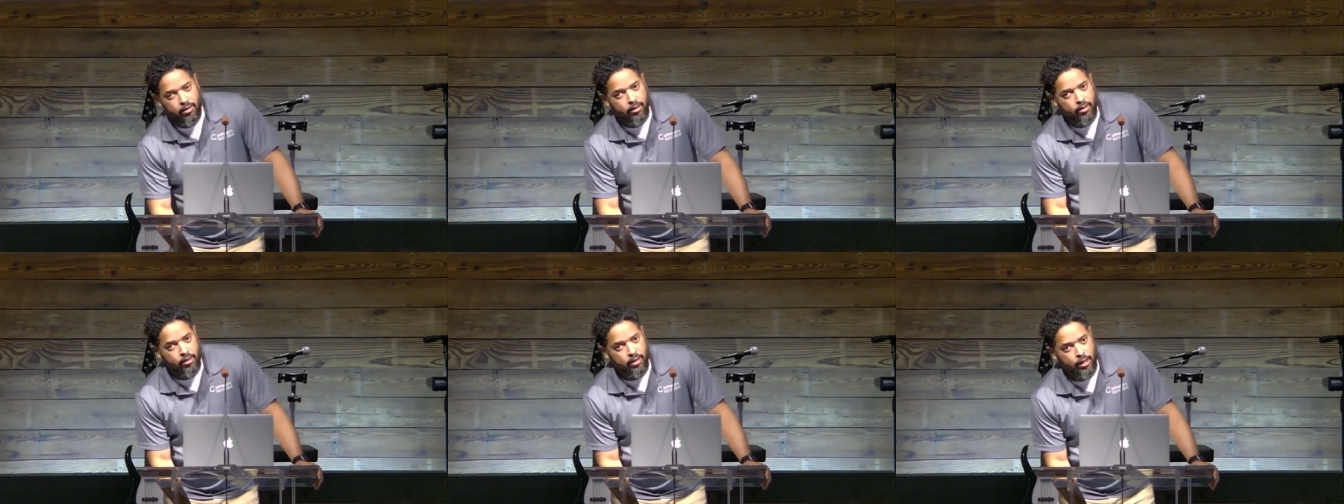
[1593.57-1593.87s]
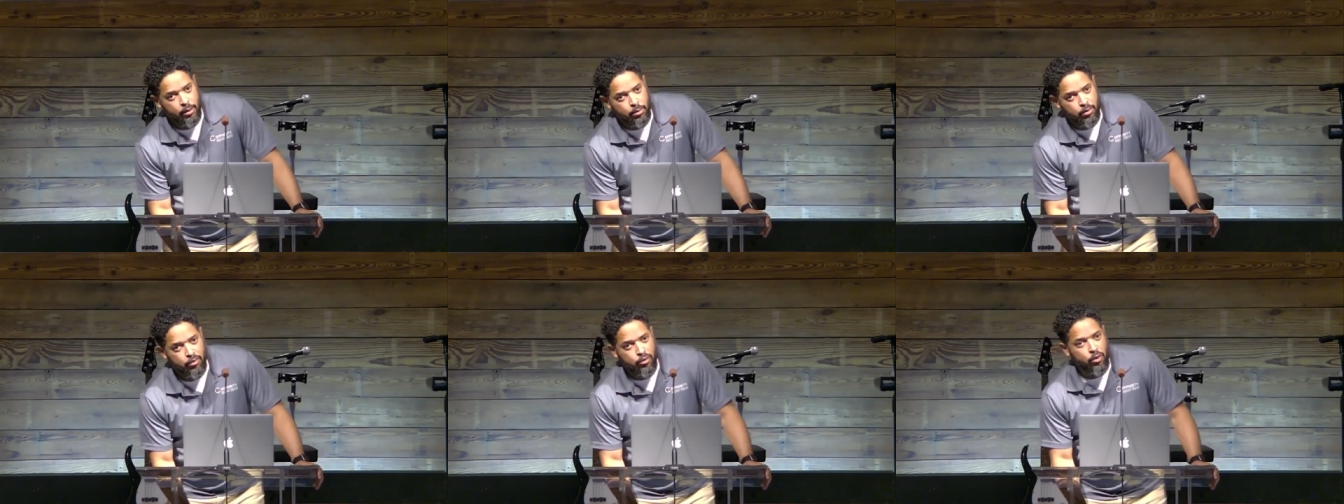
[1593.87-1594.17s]
Now,
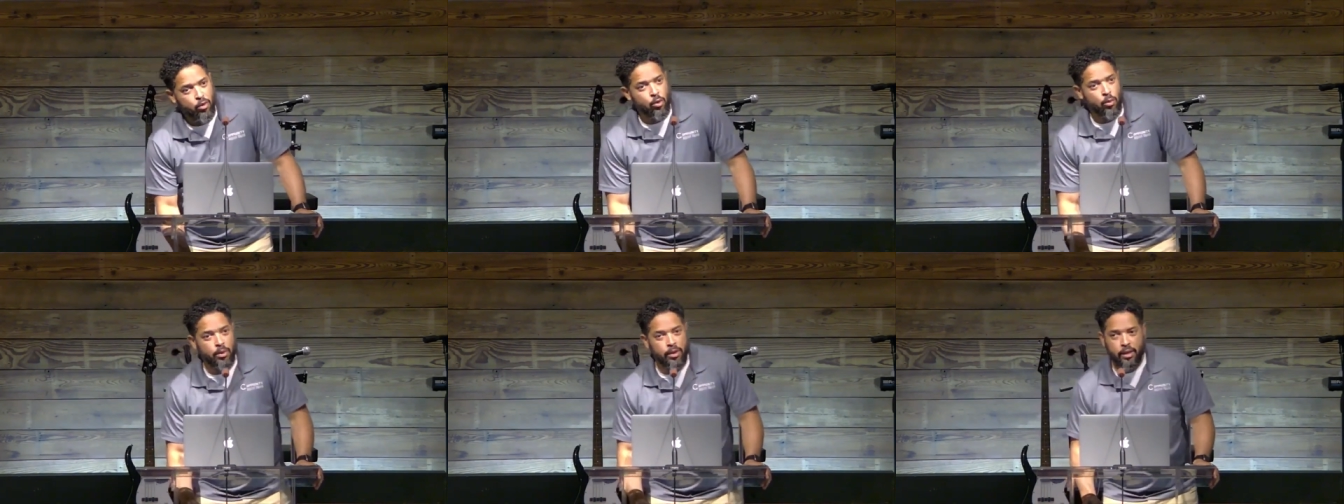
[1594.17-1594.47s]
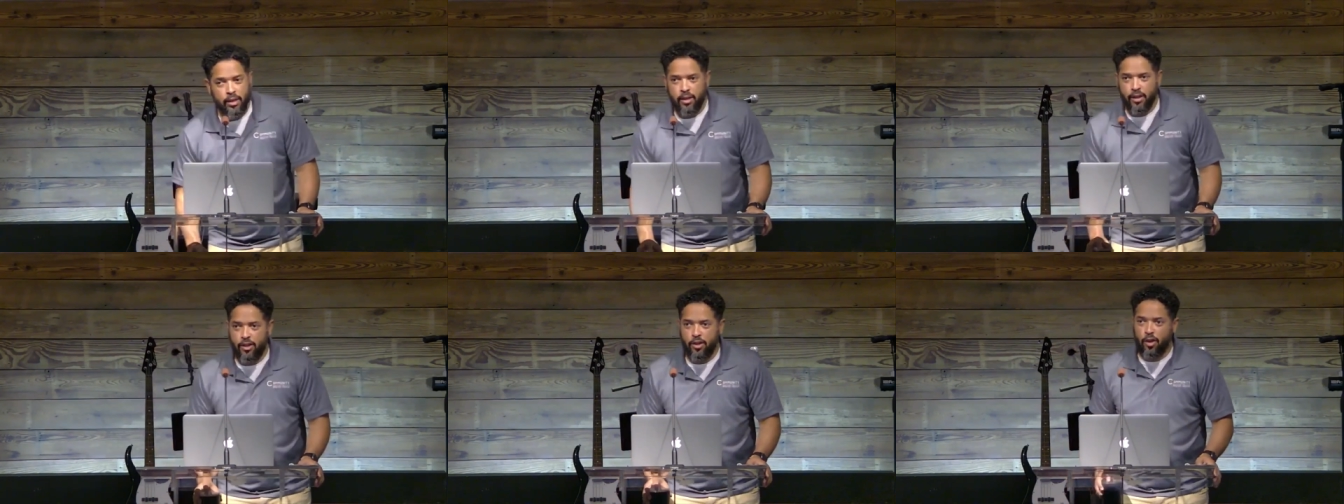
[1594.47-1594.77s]
before
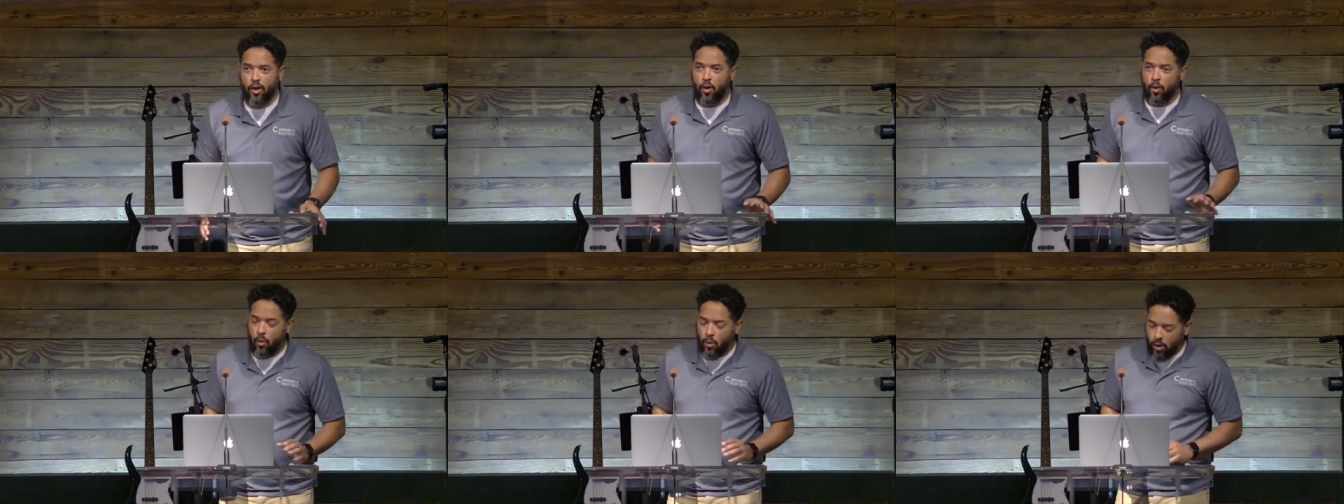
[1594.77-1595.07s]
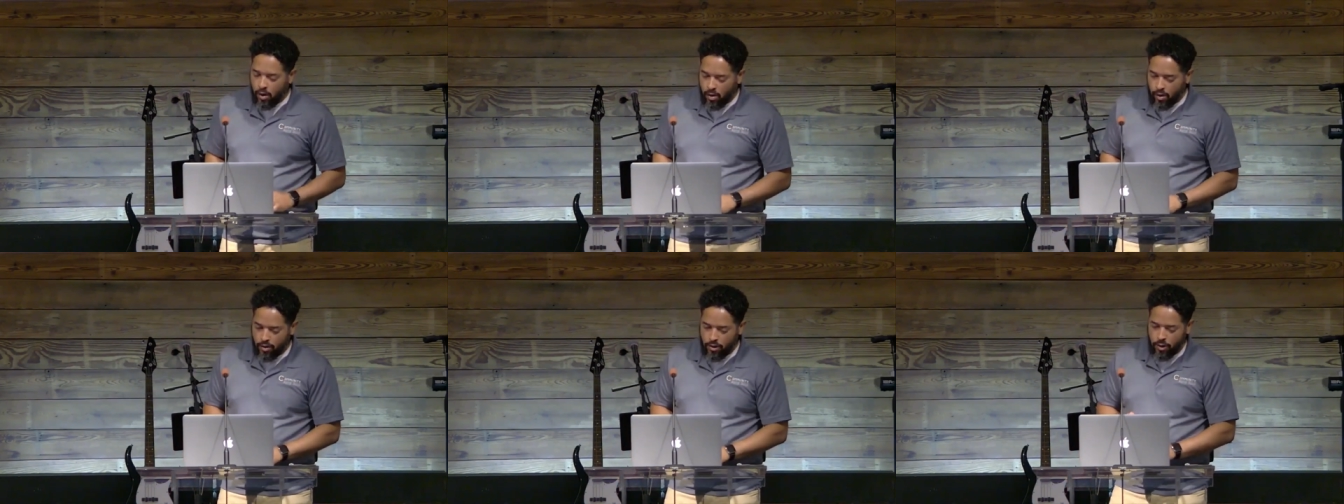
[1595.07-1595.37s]
we go
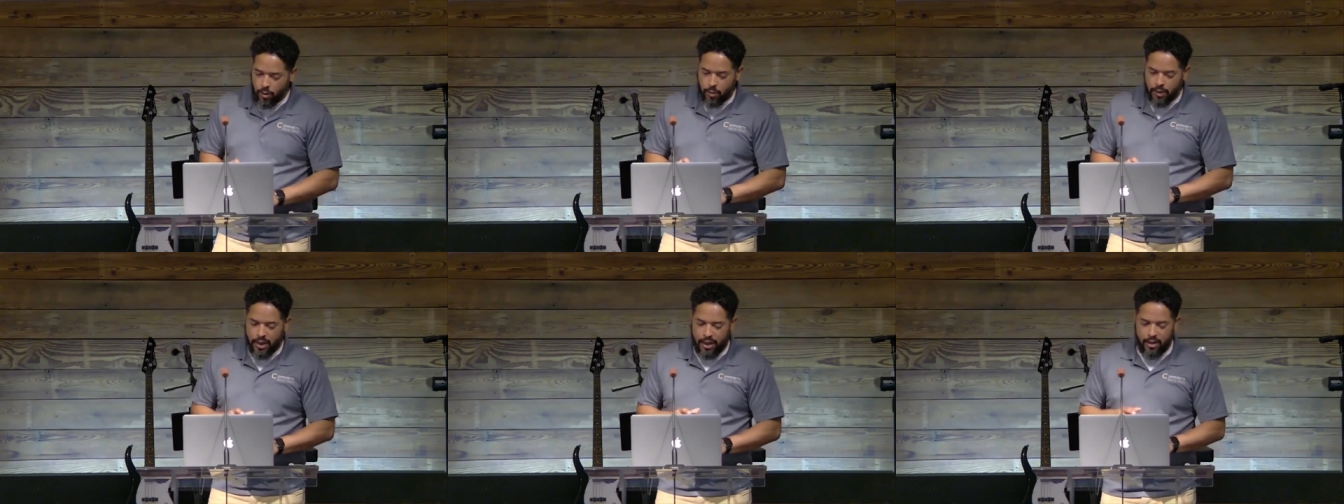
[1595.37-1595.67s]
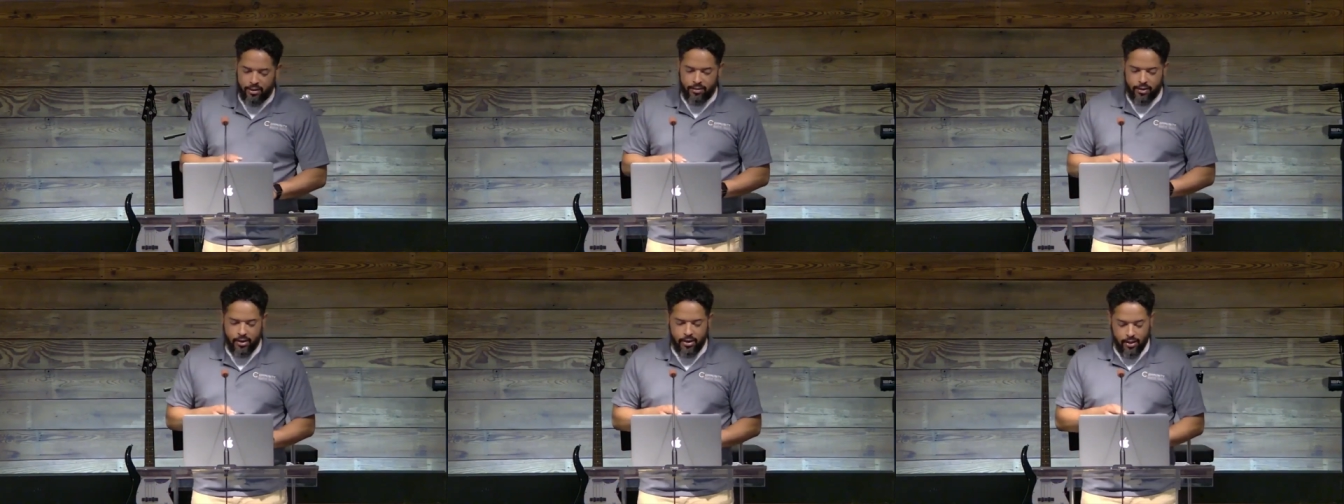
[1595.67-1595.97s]
on, do we have
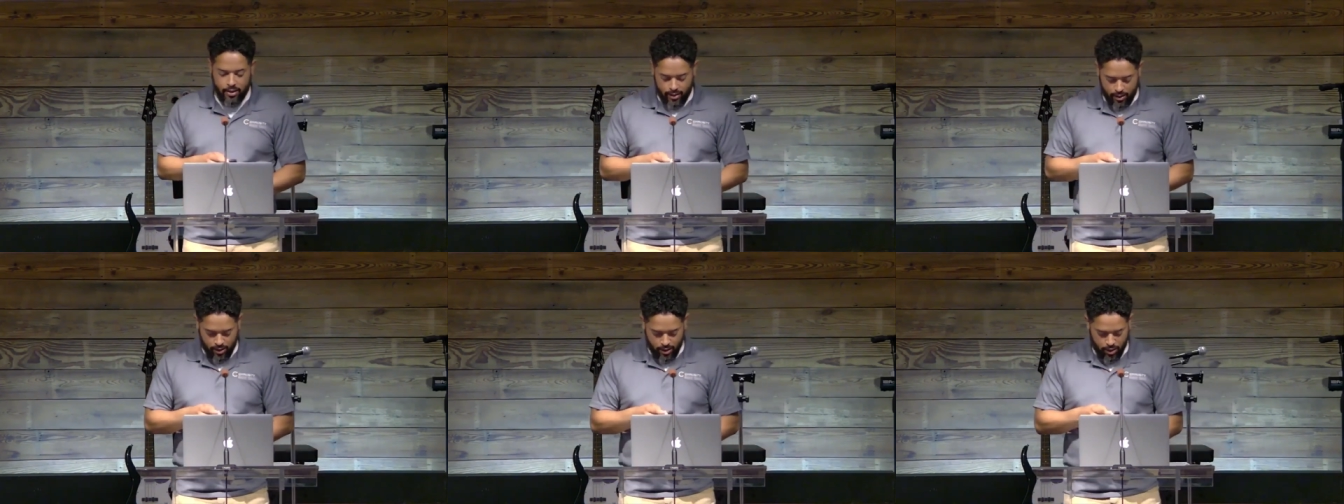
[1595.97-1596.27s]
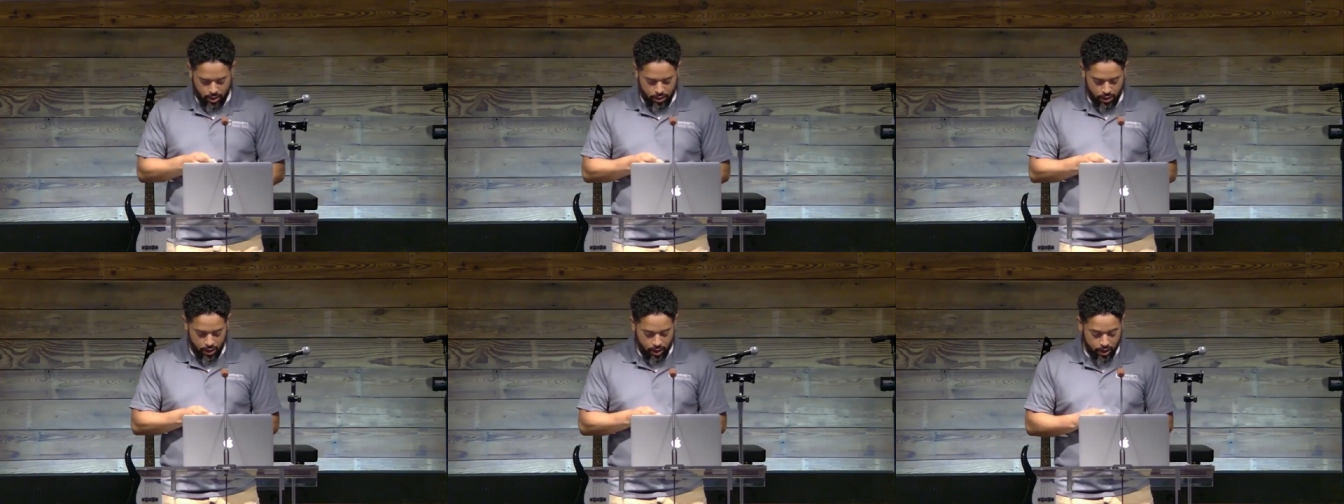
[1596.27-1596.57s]
any
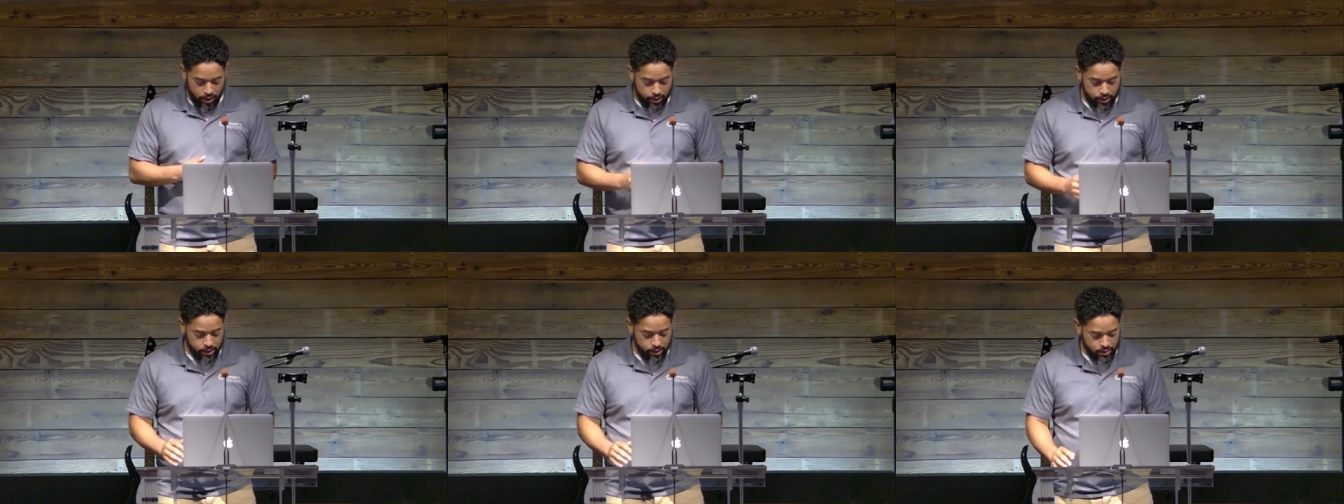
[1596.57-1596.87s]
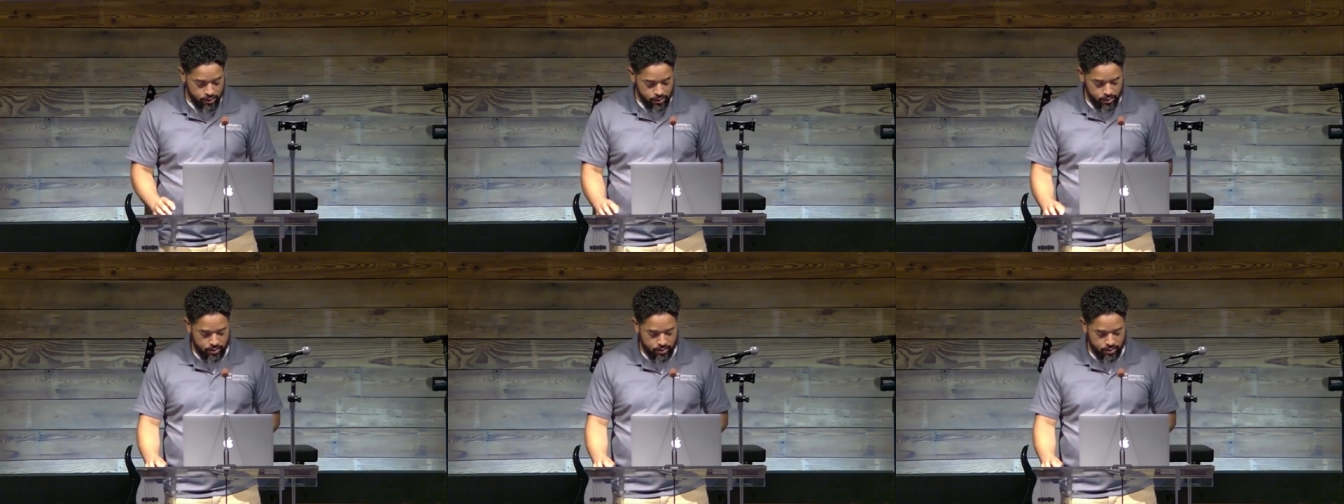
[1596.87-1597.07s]
thoughts